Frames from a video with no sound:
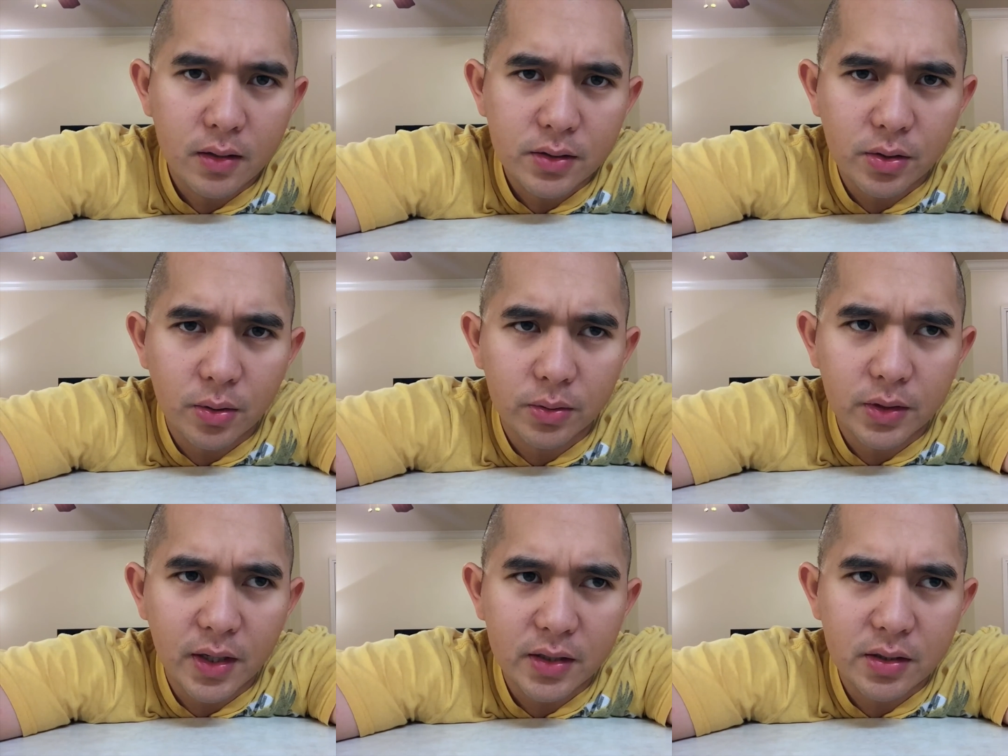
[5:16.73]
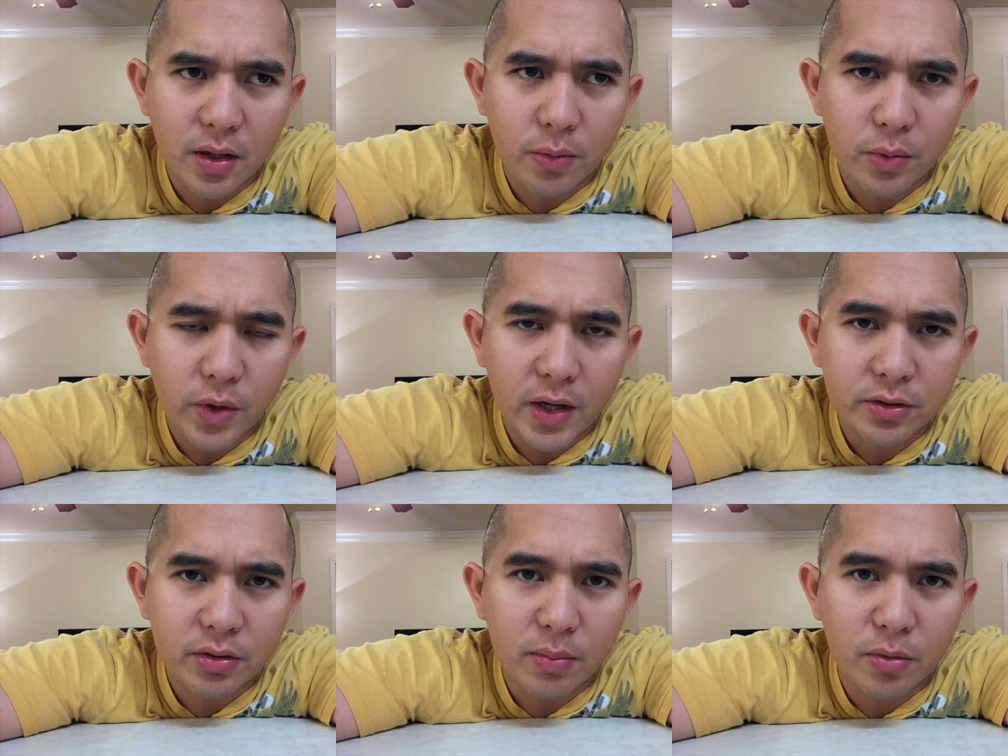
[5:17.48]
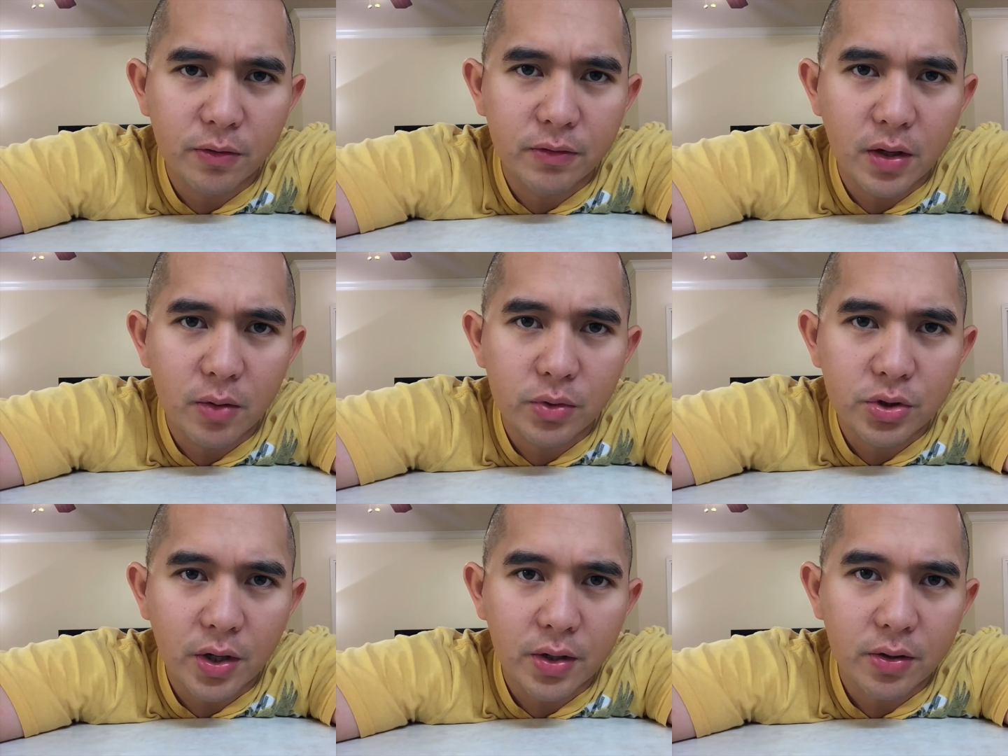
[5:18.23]
So the next day when we actually moved in, we
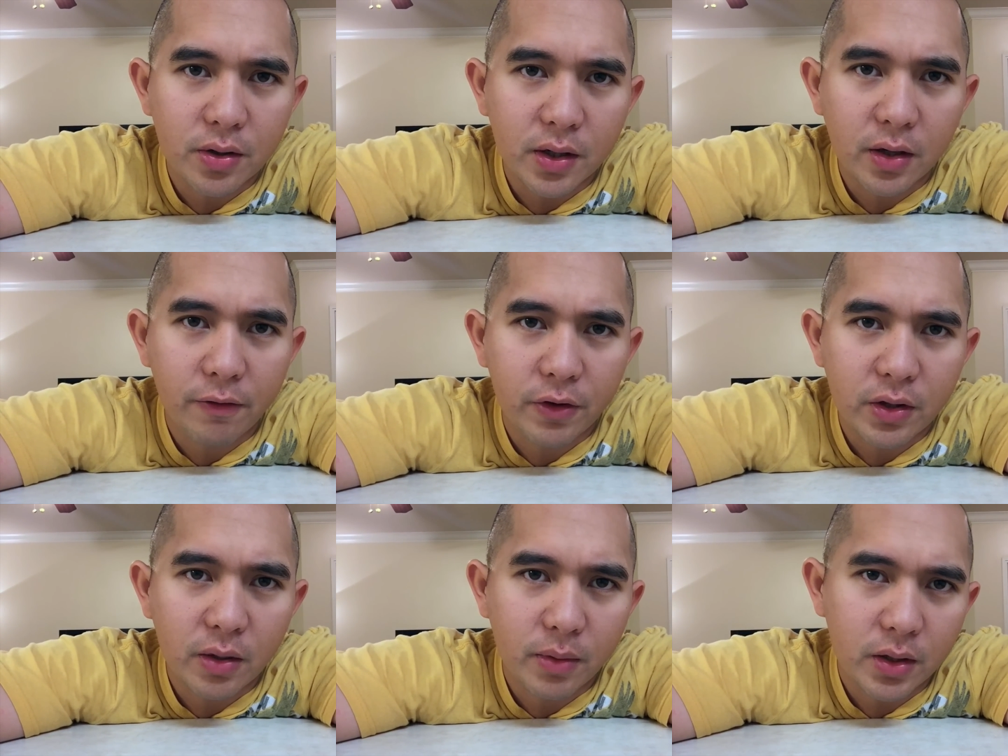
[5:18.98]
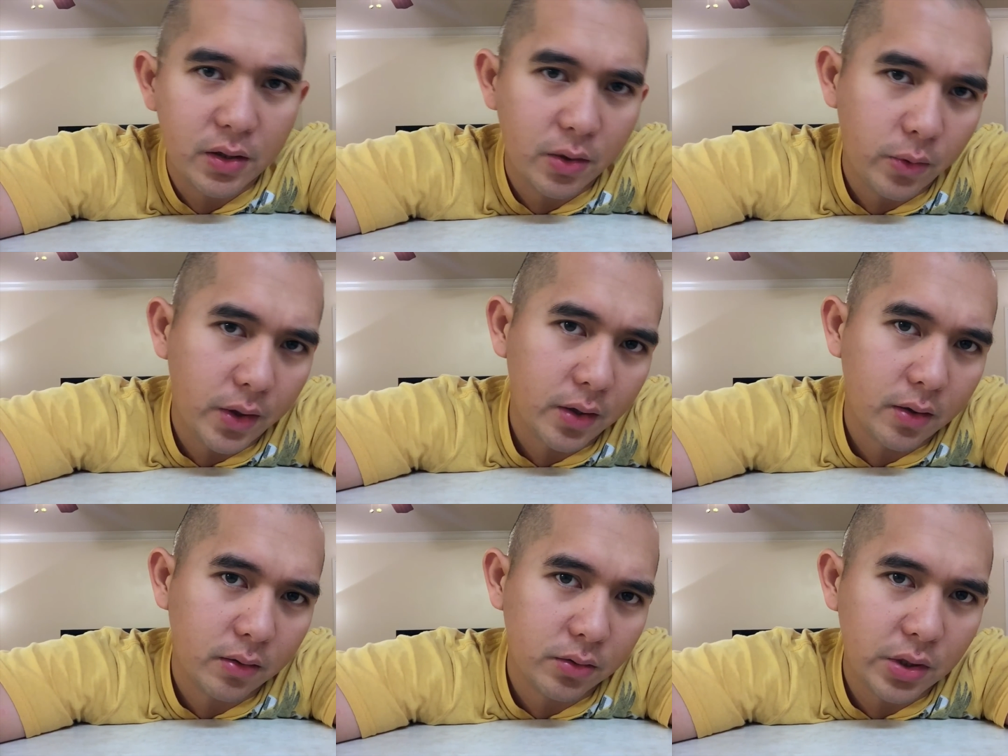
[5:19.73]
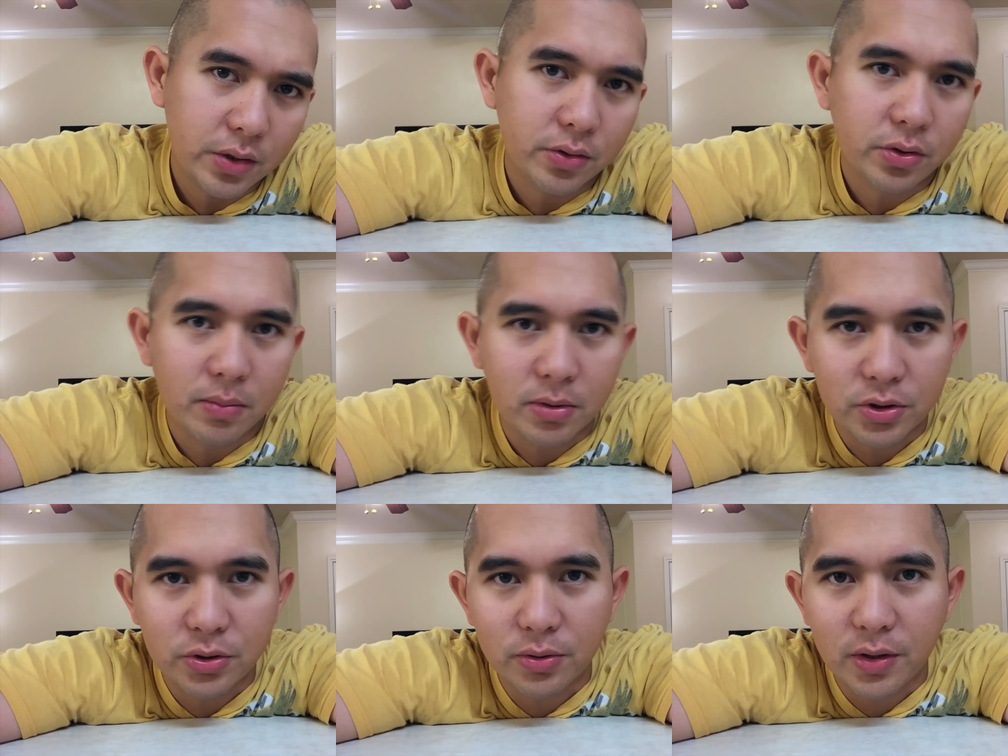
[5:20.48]
tried to connect everything, but it didn't work. tried to
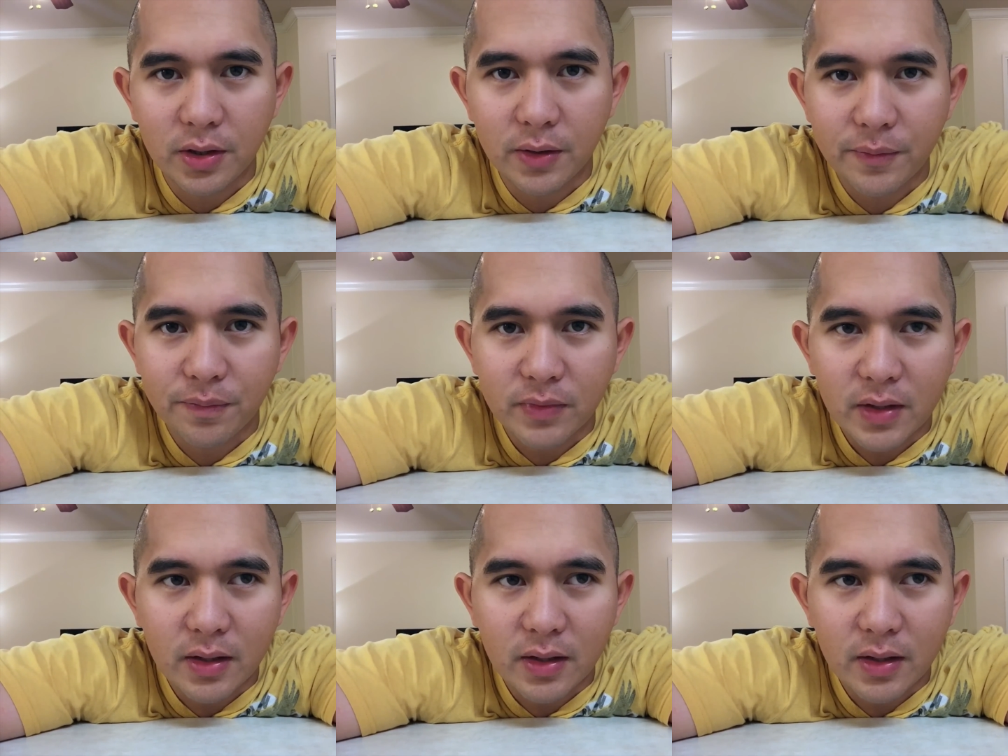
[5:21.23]
troubleshoot it.